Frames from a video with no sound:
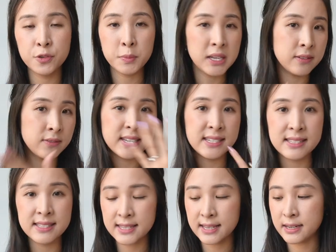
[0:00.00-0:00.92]
for me if I
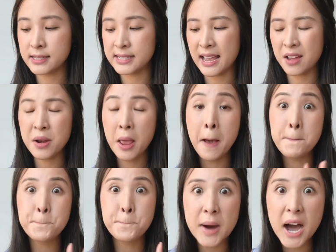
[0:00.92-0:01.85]
didn't set it down.
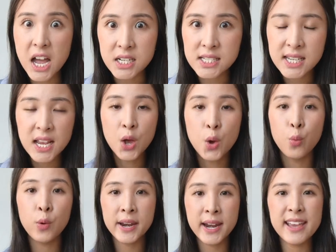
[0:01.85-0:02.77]
But
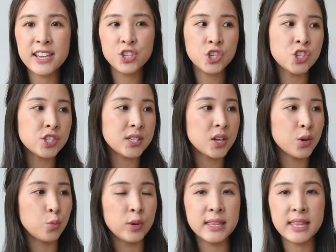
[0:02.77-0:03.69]
when I used
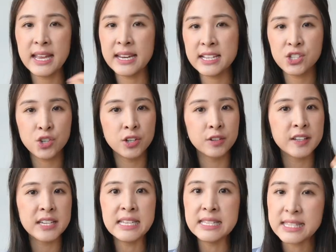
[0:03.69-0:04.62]
it with any sort of
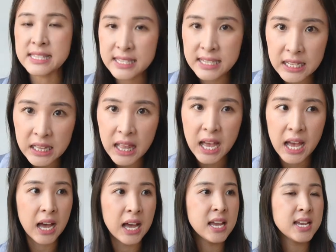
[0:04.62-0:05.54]

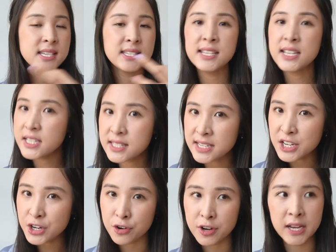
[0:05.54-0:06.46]
concealer, C C
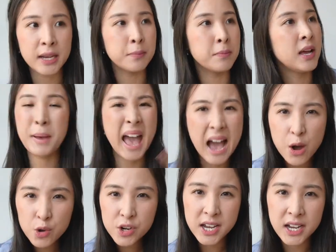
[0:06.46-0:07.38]
cream,
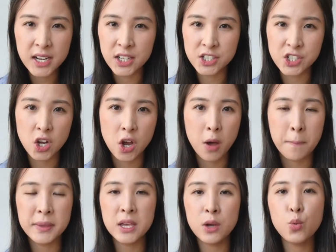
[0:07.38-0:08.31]
powder on
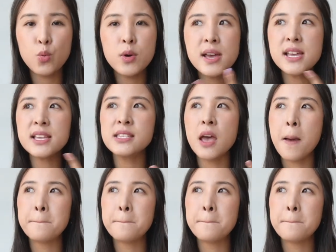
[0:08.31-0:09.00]
top, it was